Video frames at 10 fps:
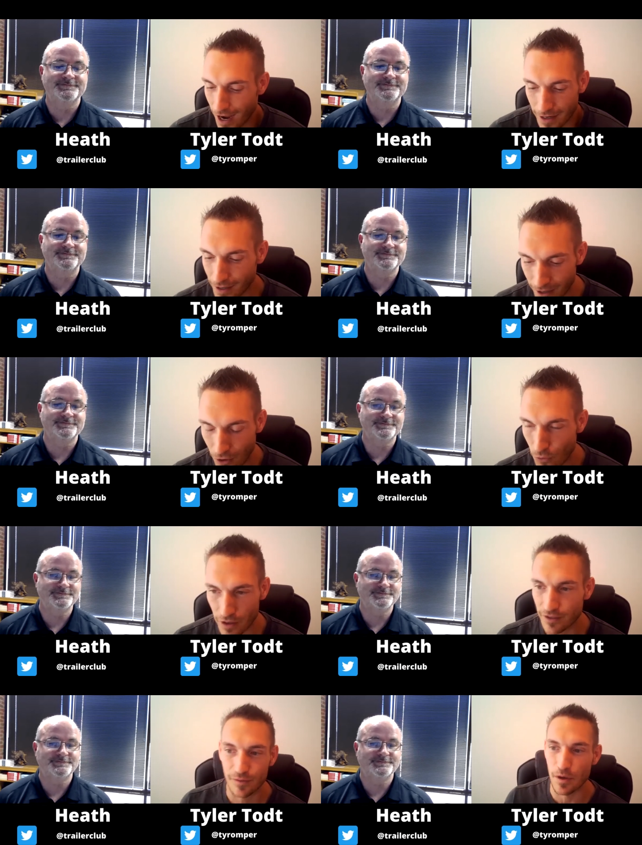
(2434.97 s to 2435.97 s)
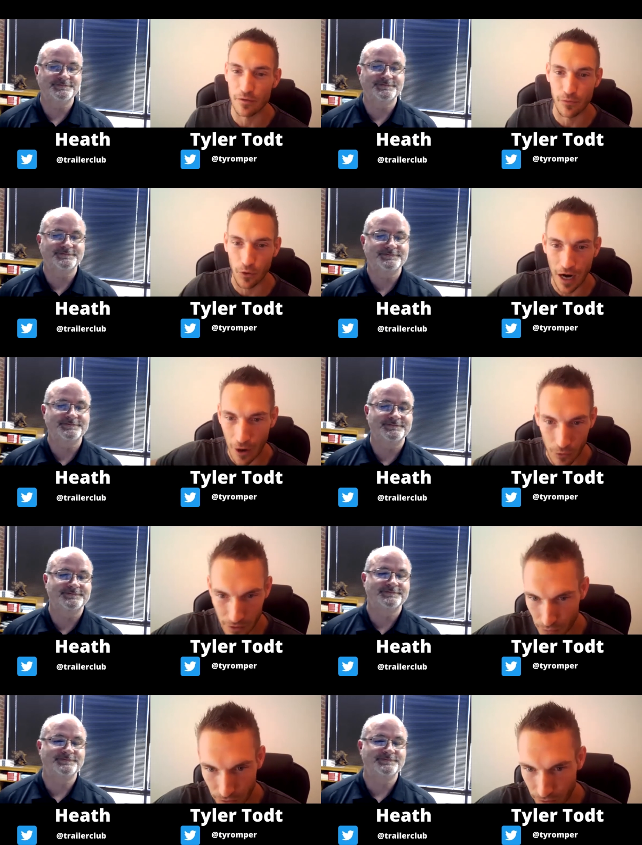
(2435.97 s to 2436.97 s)
Speaker 1: I, I don't want to spend four
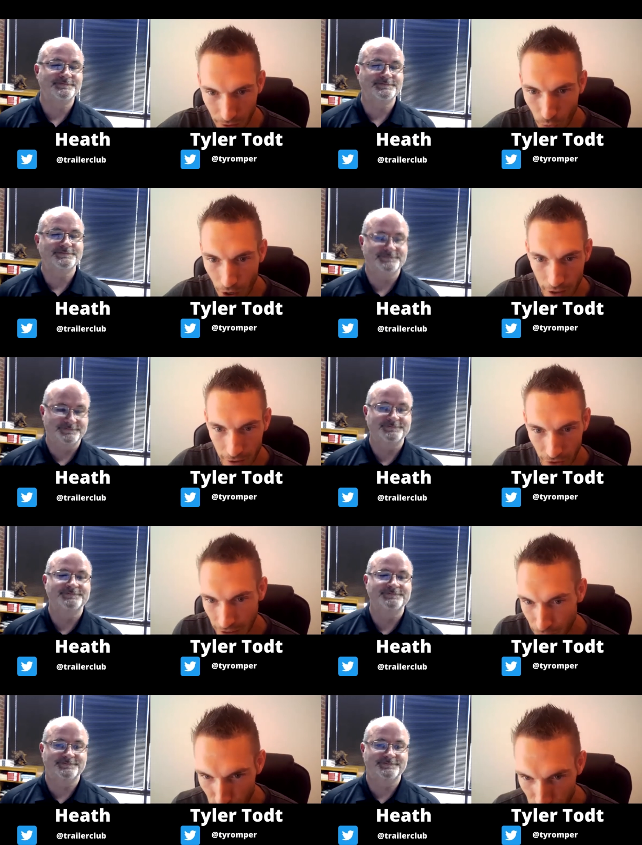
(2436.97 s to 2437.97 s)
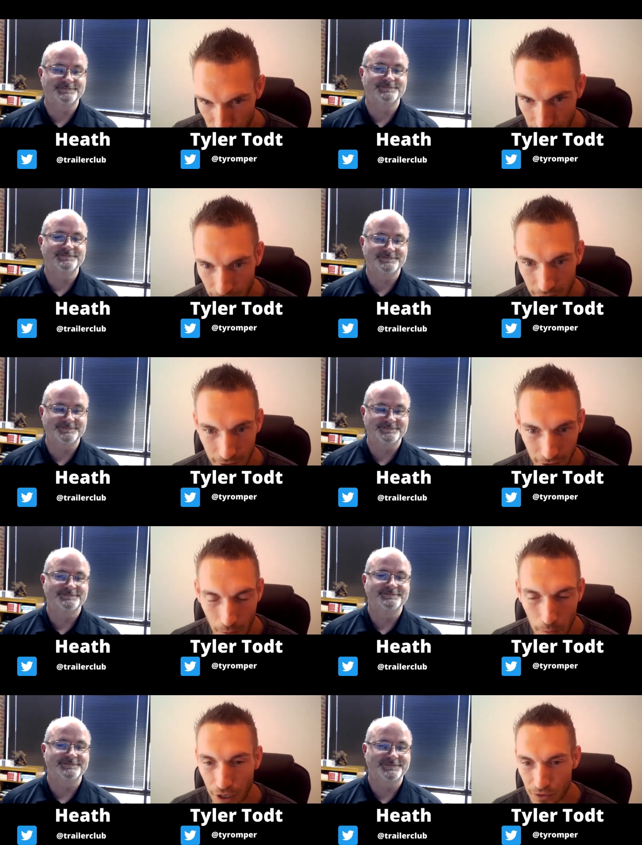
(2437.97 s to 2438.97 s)
hours with away like every week and a
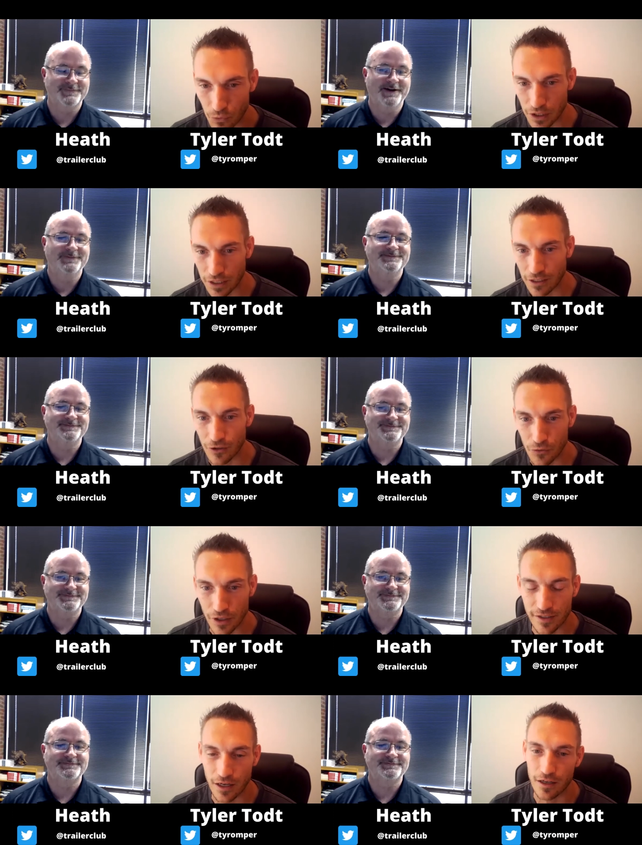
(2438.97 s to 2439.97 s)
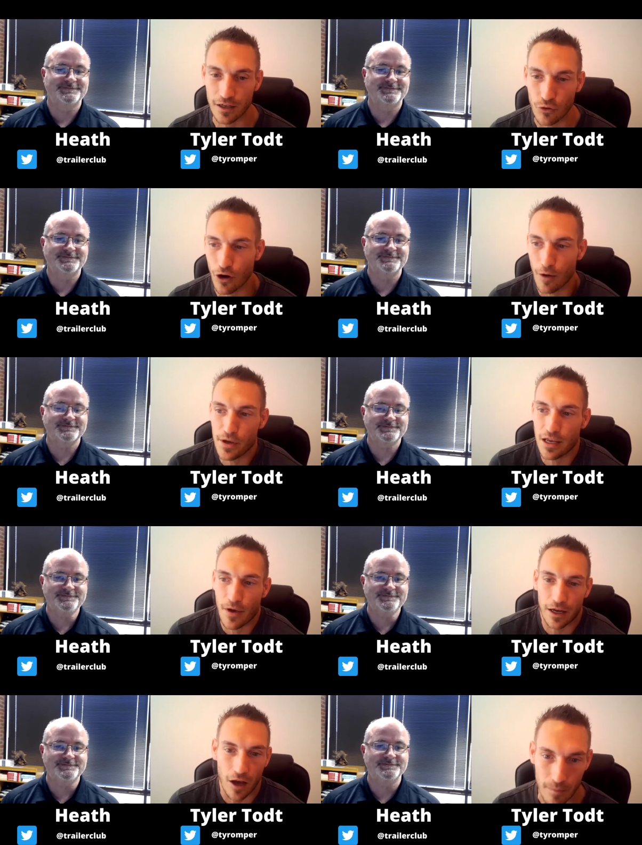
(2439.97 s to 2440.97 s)
couple times yeah. a week and do this. And I told her I'll pick it
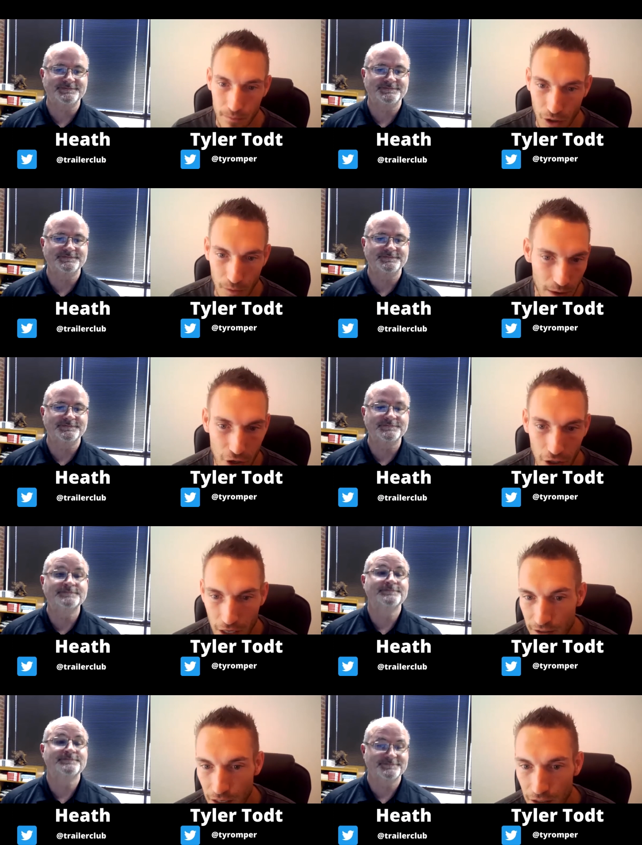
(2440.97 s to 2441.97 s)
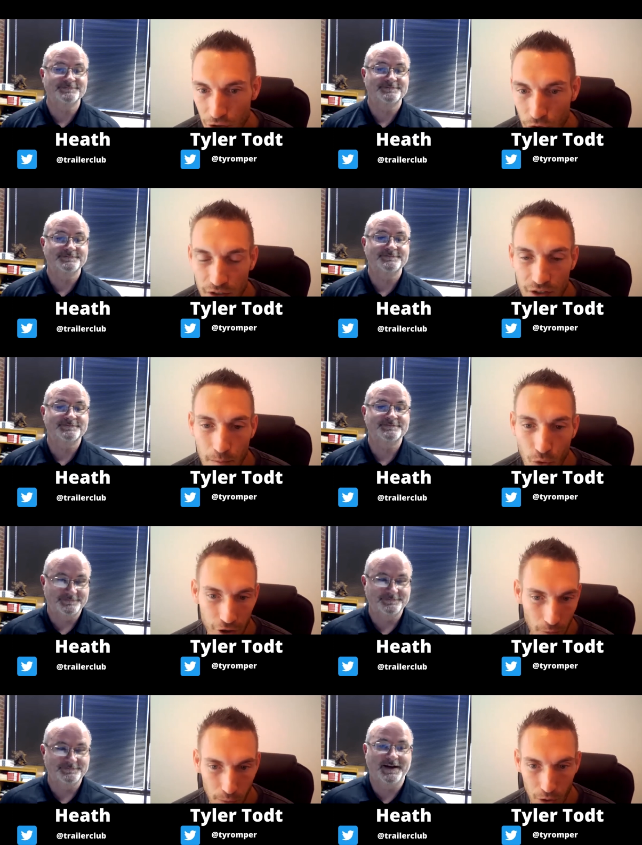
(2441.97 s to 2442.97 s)
back up. You know, maybe our kids get into it at some
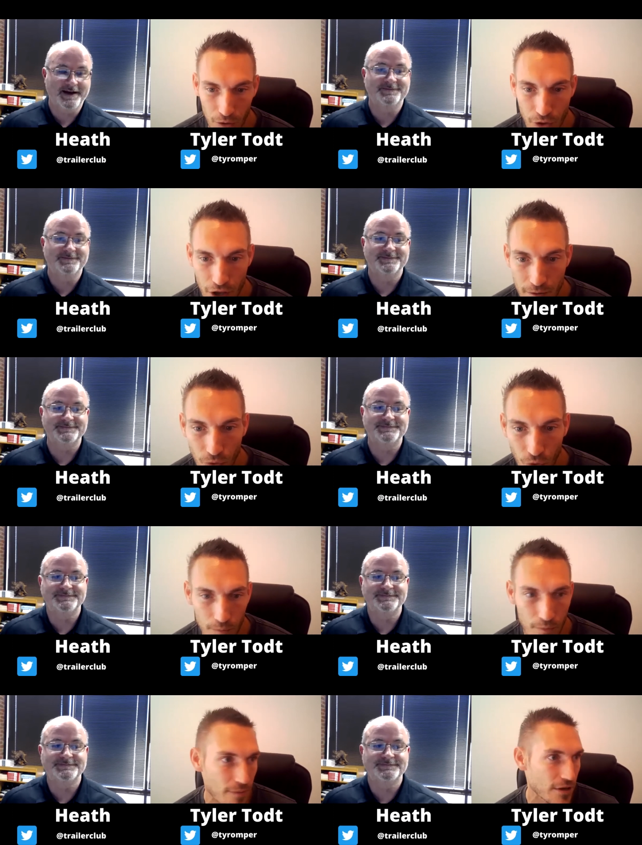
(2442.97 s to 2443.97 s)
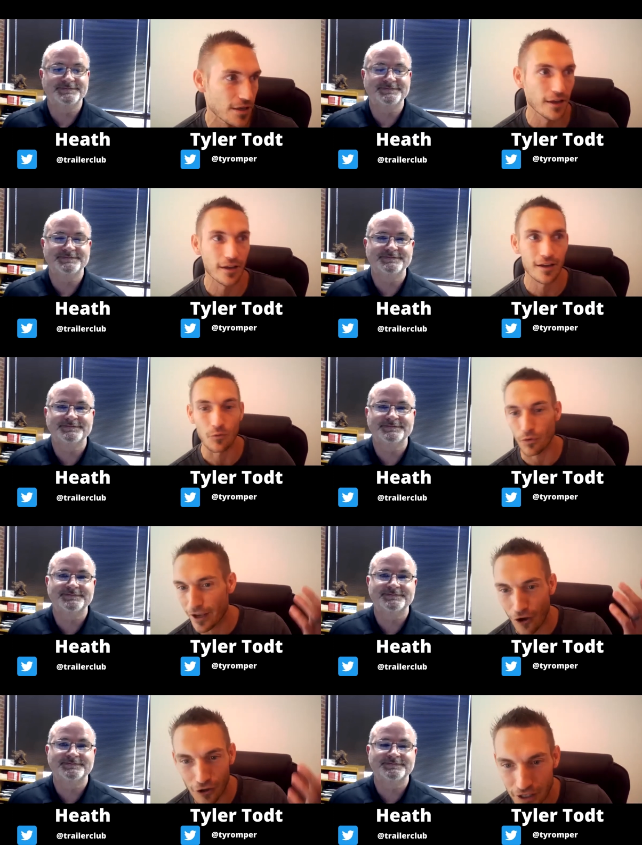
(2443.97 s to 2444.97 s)
point and yeah. I'll play with them, or maybe when
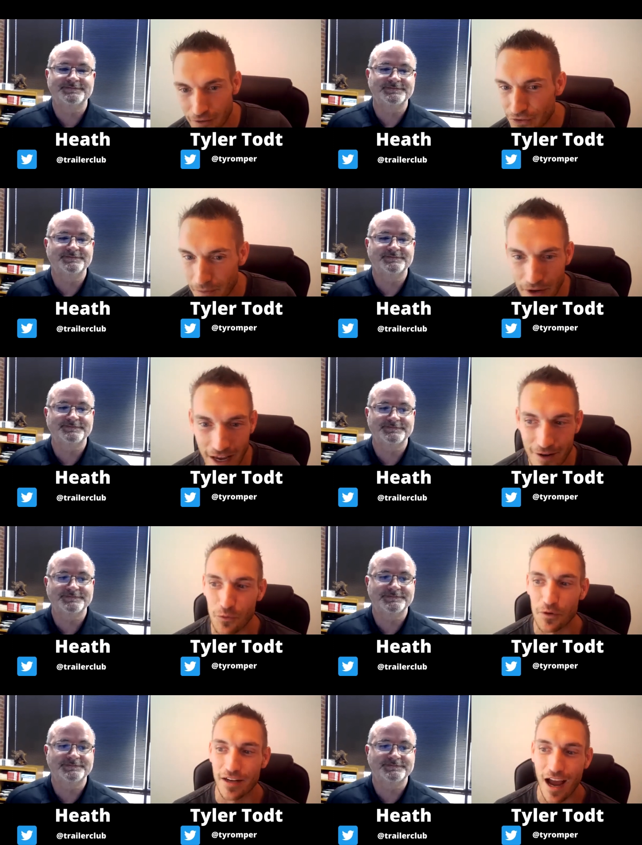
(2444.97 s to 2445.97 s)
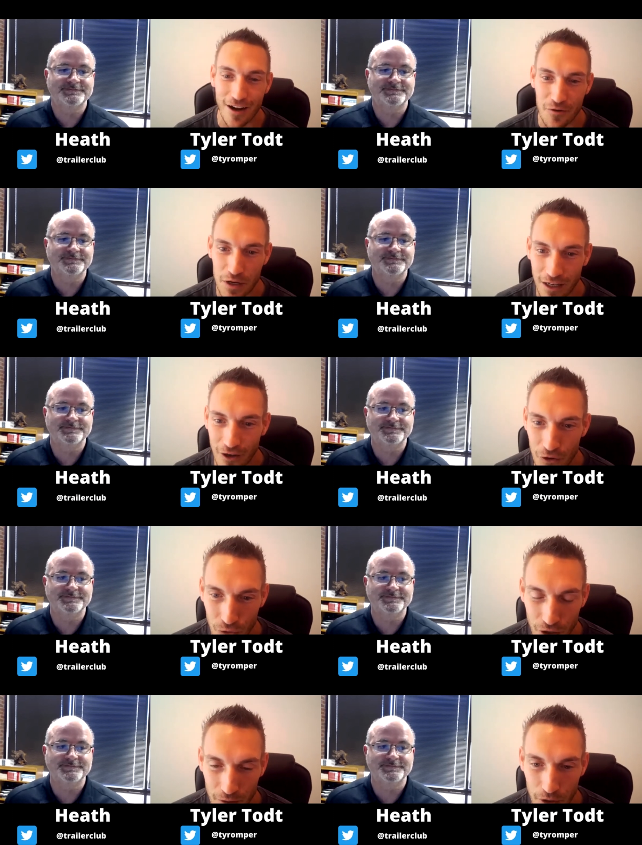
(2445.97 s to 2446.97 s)
they all leave someday and we're retired, we can go
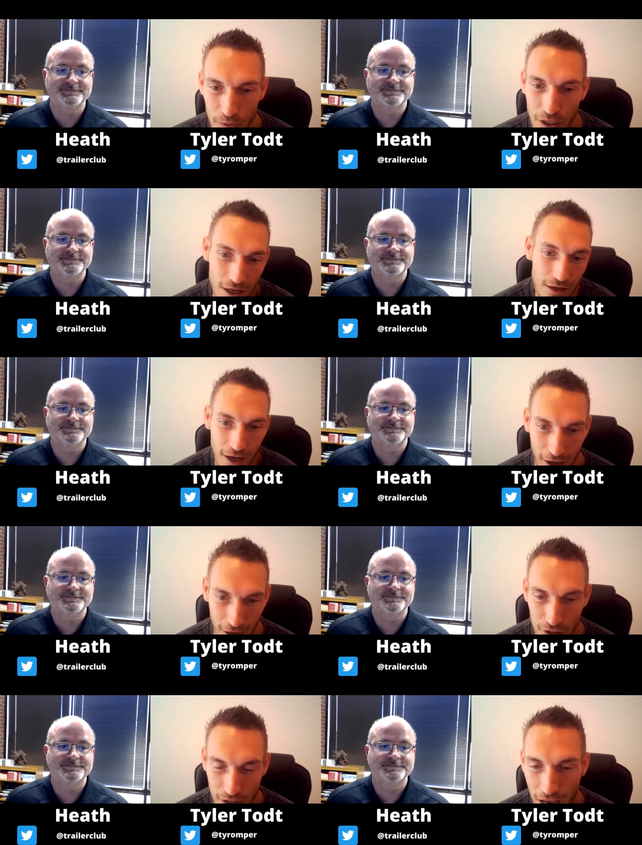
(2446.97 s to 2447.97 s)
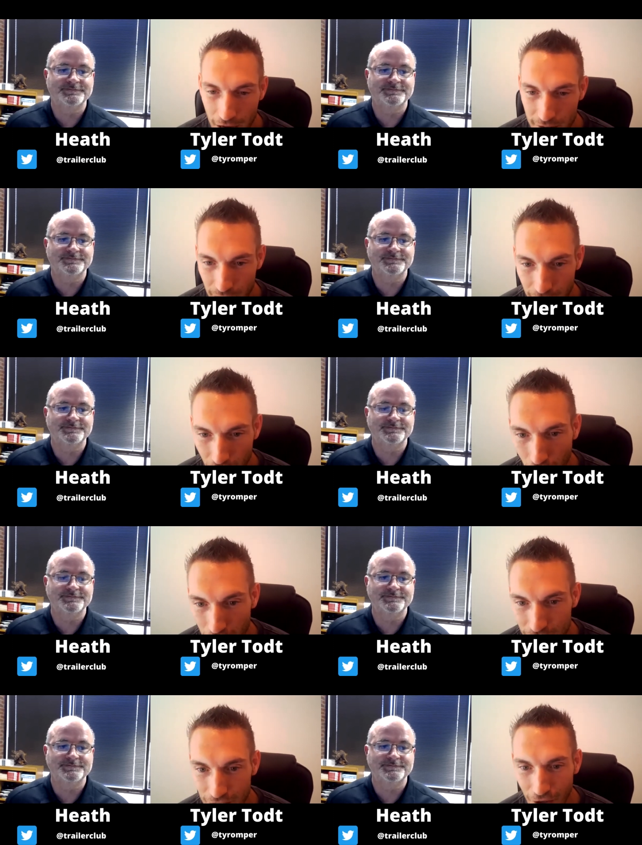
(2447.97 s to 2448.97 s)
do it. But, but again, yeah, everything has that
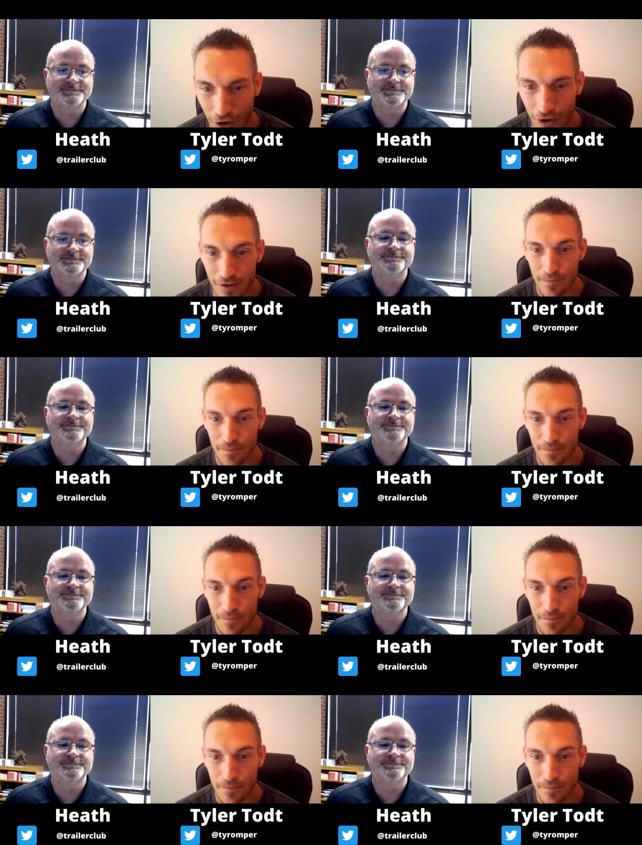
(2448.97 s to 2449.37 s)
cost, you know?